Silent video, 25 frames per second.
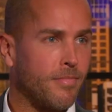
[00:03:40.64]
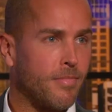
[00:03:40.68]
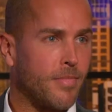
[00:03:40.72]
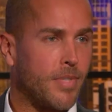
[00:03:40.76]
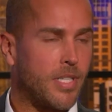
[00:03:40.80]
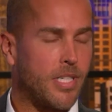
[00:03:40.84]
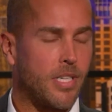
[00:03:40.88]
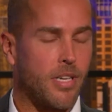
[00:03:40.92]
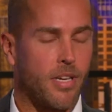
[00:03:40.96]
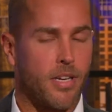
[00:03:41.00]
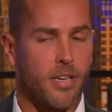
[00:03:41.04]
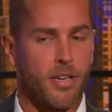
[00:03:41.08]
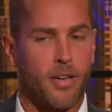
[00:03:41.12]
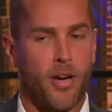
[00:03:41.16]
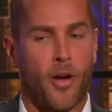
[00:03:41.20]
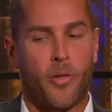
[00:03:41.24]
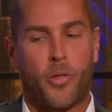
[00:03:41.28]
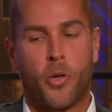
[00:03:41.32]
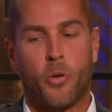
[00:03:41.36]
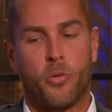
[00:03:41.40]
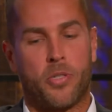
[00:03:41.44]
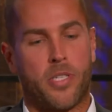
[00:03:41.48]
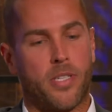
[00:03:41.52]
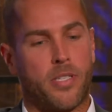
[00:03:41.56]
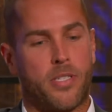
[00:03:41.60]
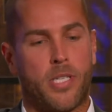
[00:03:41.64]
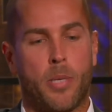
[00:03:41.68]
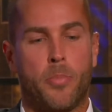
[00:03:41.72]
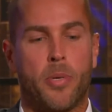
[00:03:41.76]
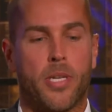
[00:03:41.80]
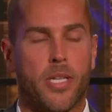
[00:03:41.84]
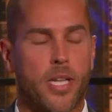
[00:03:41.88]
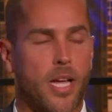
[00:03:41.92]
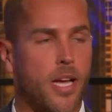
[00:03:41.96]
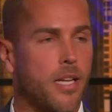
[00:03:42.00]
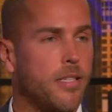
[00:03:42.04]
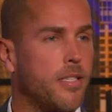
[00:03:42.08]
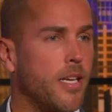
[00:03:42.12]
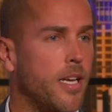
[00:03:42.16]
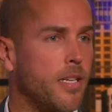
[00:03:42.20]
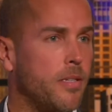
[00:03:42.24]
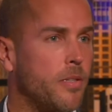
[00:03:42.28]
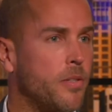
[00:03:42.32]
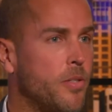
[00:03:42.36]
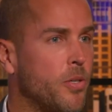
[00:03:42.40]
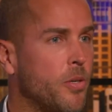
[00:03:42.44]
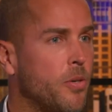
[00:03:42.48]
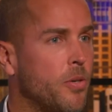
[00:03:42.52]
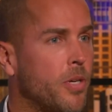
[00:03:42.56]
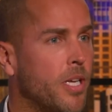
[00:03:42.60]
So I thought it was just sipping lattes
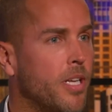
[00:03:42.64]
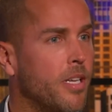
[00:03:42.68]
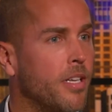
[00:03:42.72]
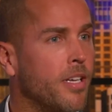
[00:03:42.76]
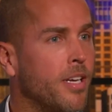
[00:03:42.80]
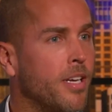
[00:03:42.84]
and talking.